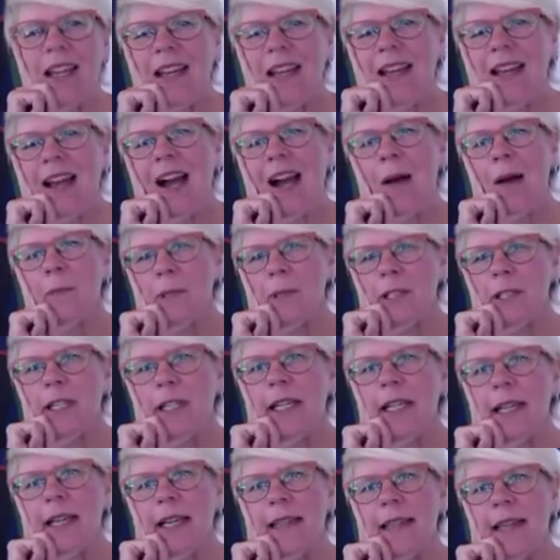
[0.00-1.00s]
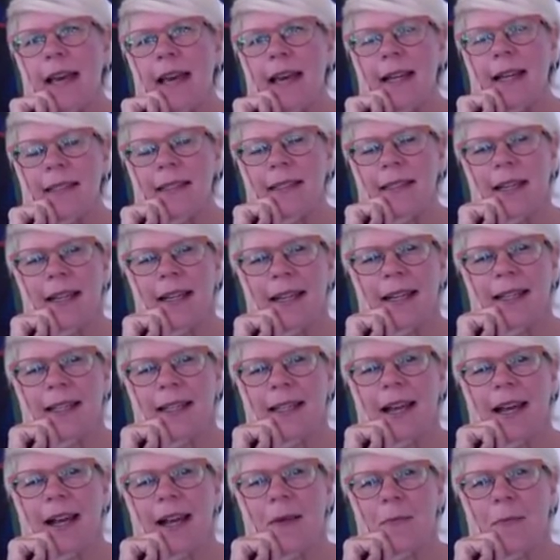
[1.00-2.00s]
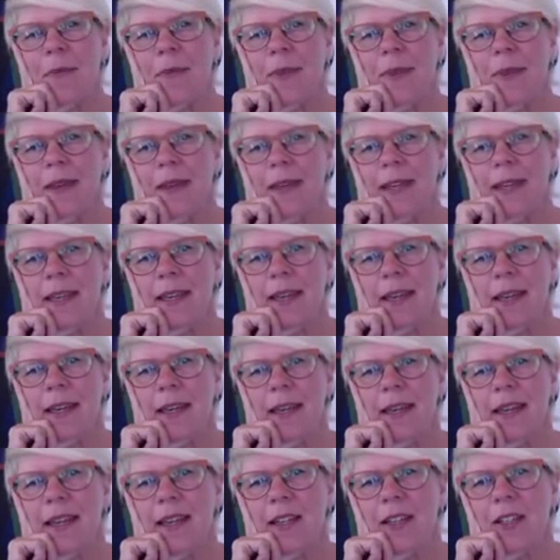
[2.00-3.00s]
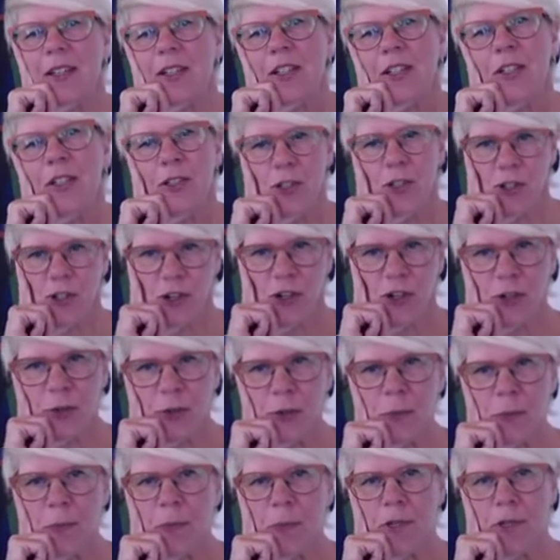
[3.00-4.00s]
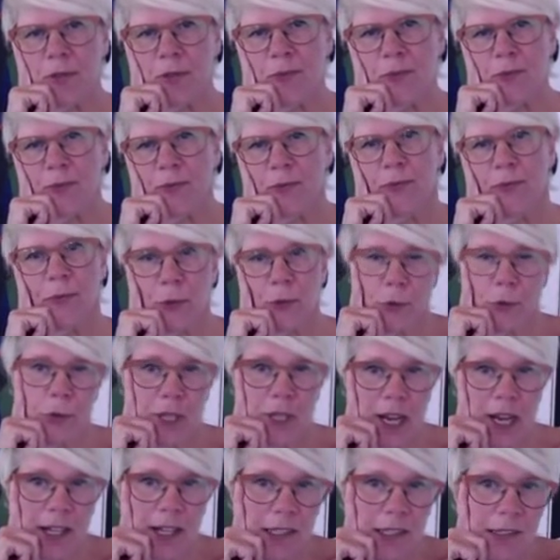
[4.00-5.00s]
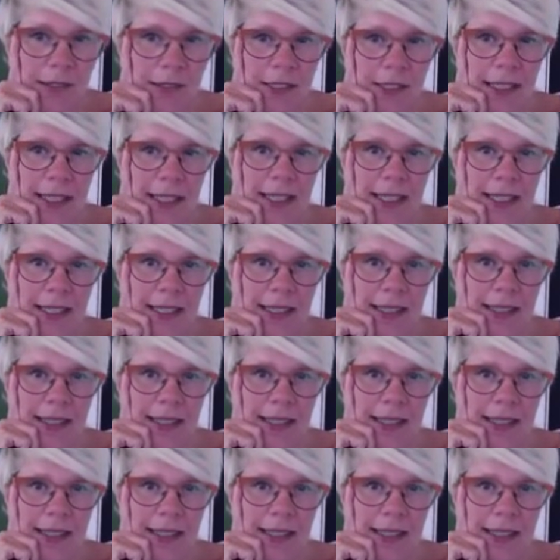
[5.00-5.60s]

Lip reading: I'm looking at that and I'm thinking, could you put food coloring in it?